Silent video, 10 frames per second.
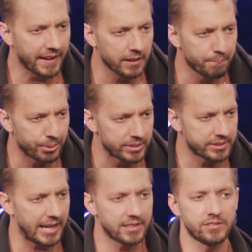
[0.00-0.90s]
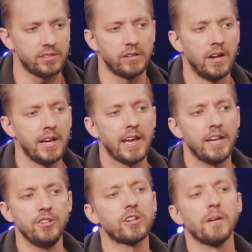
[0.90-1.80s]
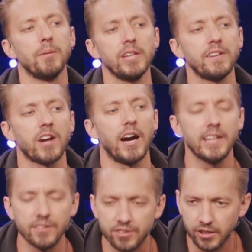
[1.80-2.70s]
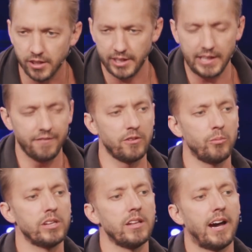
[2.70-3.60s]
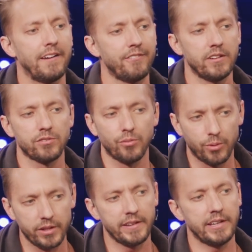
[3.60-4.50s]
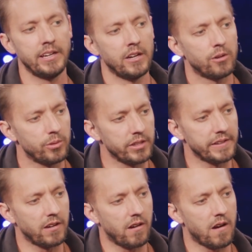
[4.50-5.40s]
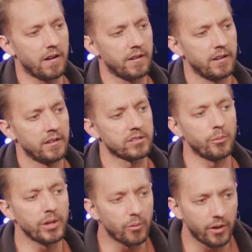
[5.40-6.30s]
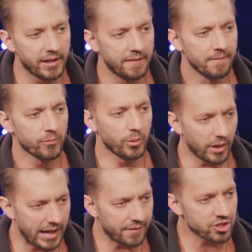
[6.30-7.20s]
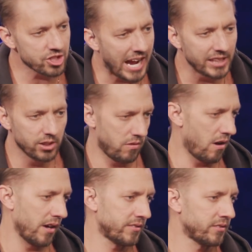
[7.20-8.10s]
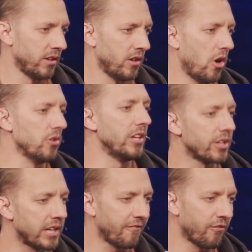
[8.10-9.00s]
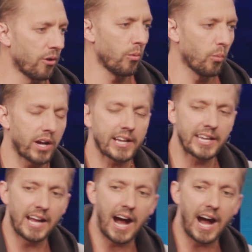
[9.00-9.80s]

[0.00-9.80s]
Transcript: that can protect you. And you can believe God is good even when life is really, really hard. So we don't want to we don't want to have shallow hearts, only looking for what can